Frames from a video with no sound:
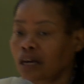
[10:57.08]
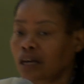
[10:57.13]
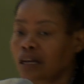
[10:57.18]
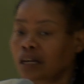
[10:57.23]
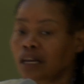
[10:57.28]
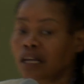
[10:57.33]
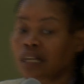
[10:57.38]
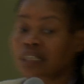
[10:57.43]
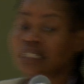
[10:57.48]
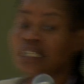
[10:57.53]

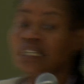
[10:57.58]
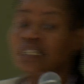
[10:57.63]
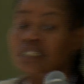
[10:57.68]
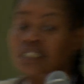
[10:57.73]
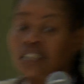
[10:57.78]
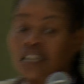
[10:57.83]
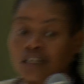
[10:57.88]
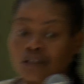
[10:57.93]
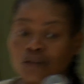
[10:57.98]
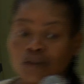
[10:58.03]
as a
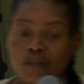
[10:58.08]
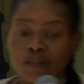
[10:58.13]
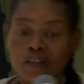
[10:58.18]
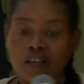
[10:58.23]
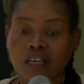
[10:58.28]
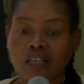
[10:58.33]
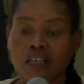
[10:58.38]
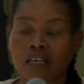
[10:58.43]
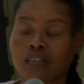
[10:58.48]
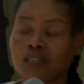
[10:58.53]
result of
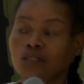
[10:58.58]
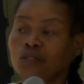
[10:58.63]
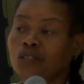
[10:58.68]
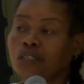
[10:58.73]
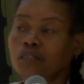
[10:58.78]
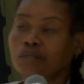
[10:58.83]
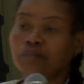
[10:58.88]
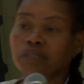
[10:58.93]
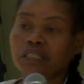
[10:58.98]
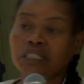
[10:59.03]
that,
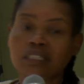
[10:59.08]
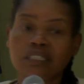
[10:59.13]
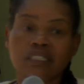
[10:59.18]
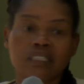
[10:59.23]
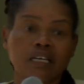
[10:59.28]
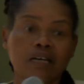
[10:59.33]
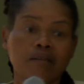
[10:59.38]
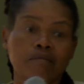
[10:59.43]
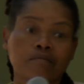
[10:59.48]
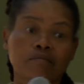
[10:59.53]
actually built
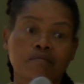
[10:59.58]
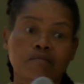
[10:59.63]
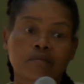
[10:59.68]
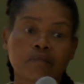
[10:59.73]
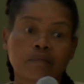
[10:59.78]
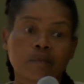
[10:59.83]
some